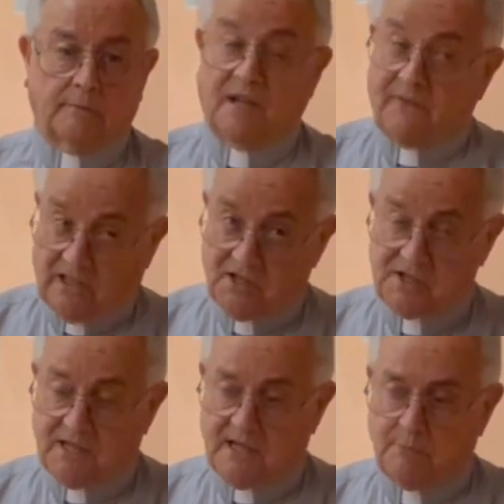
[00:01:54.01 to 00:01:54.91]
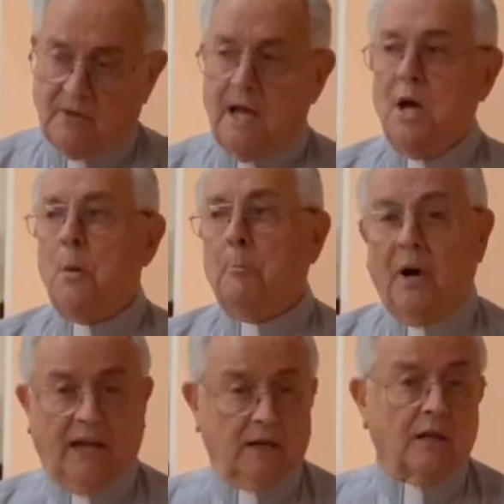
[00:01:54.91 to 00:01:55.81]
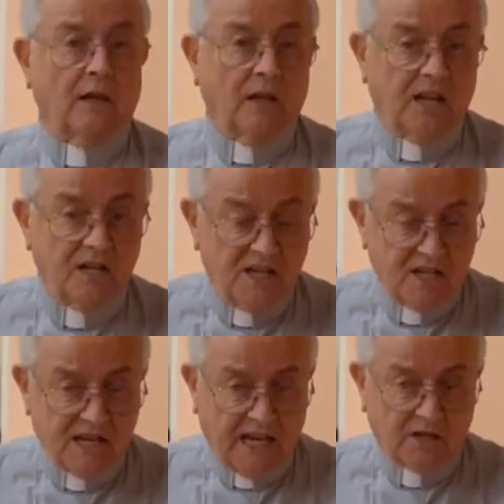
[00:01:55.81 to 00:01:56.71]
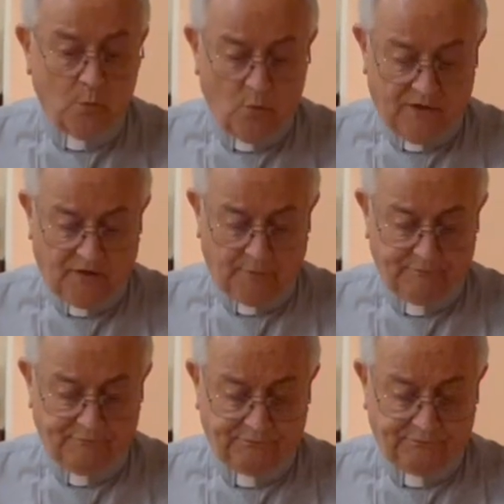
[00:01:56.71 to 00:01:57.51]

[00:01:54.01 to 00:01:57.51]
They fell asleep, but he did take them with him.